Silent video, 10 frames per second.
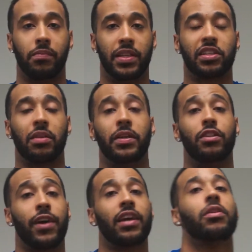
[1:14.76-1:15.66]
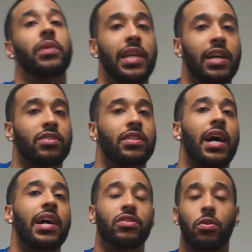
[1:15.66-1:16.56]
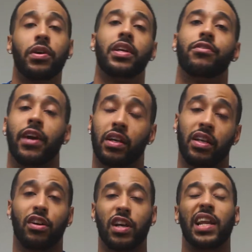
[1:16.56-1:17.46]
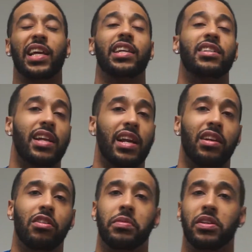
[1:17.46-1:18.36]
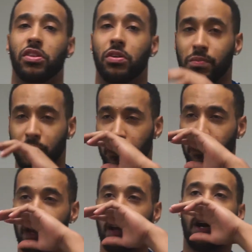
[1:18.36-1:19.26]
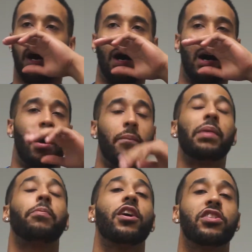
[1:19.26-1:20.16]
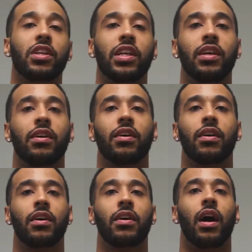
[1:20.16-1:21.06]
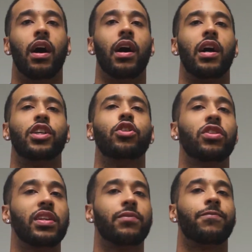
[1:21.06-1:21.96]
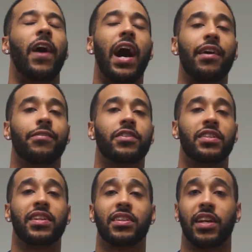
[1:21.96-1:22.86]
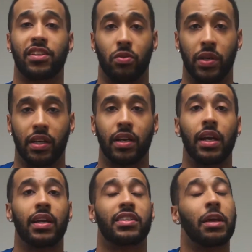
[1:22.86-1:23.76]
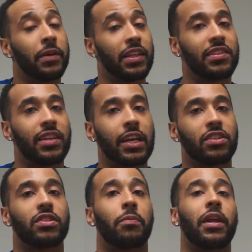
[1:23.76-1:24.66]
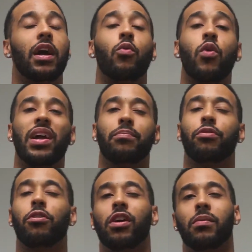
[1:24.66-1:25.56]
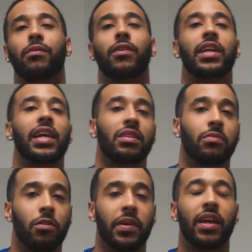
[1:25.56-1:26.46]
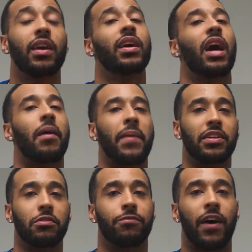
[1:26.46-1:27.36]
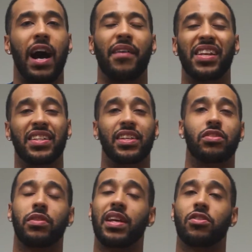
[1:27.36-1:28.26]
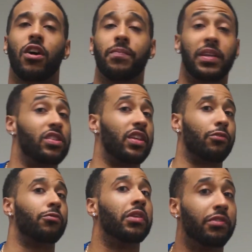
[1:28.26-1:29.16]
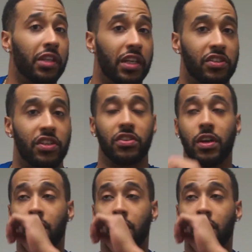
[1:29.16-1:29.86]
This could be directly with an exercise or indirectly. I'll kind of get into that a little bit. So me personally, usually 5 to 6 days a week. Typically 6, depending on what program I'm running at the moment. I might do 5 and then take 2 days off because it's like really, really intense.